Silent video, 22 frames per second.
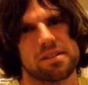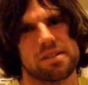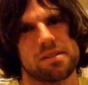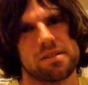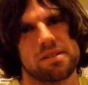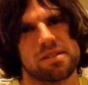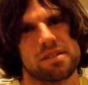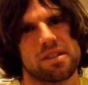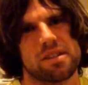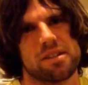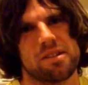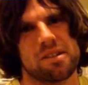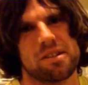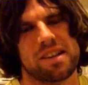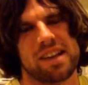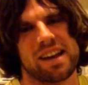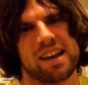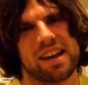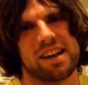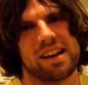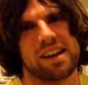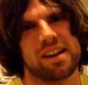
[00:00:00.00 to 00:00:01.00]

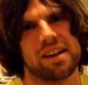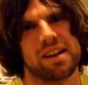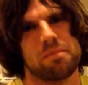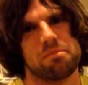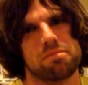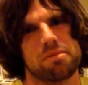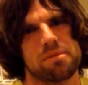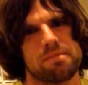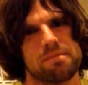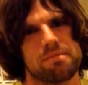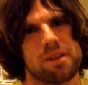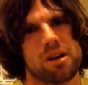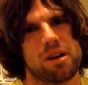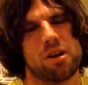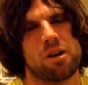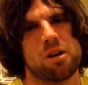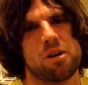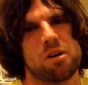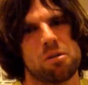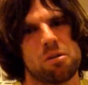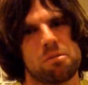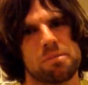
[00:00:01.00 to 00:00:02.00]
skullcap,
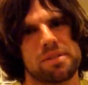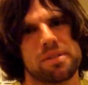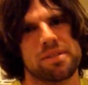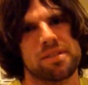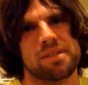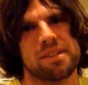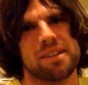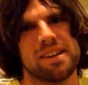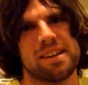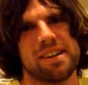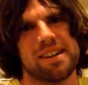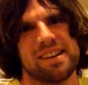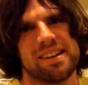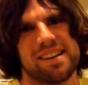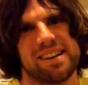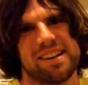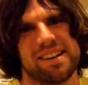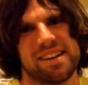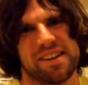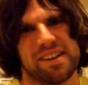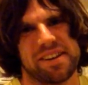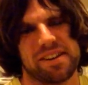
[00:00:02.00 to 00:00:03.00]
hops,
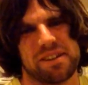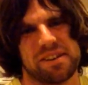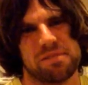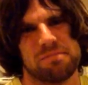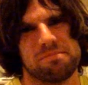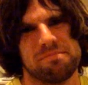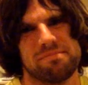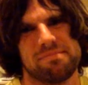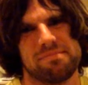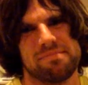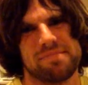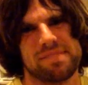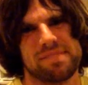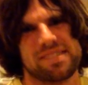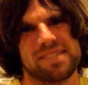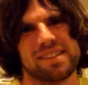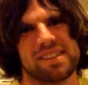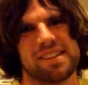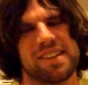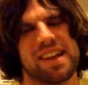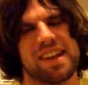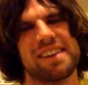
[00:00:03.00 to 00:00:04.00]

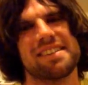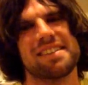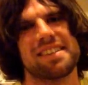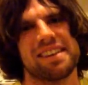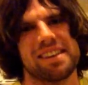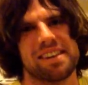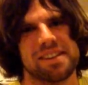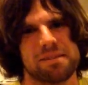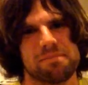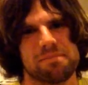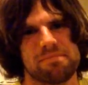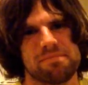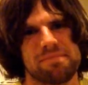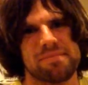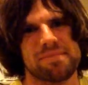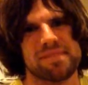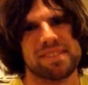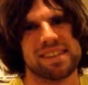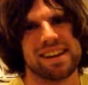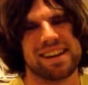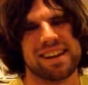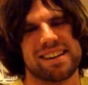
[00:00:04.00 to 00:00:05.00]
scaletium,
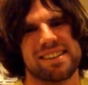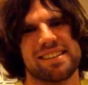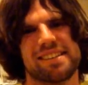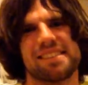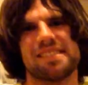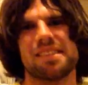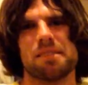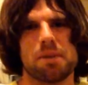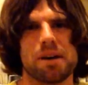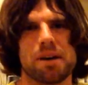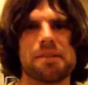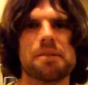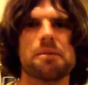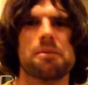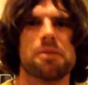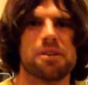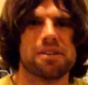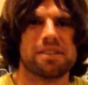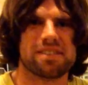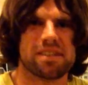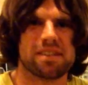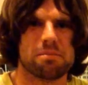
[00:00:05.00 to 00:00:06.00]
and some other
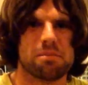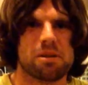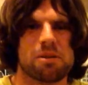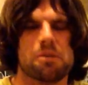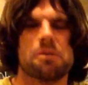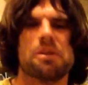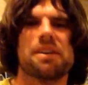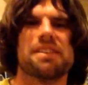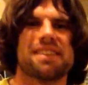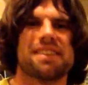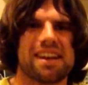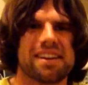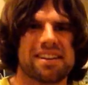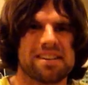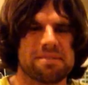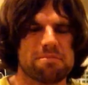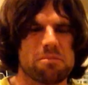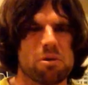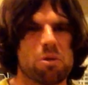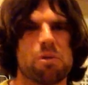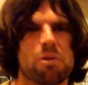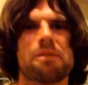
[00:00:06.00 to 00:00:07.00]
ones, and we're always
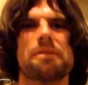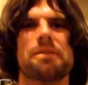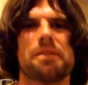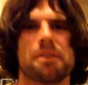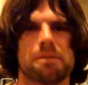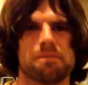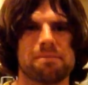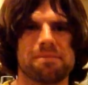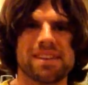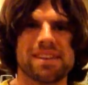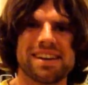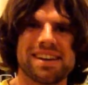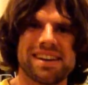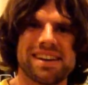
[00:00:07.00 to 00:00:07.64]
adding more of them.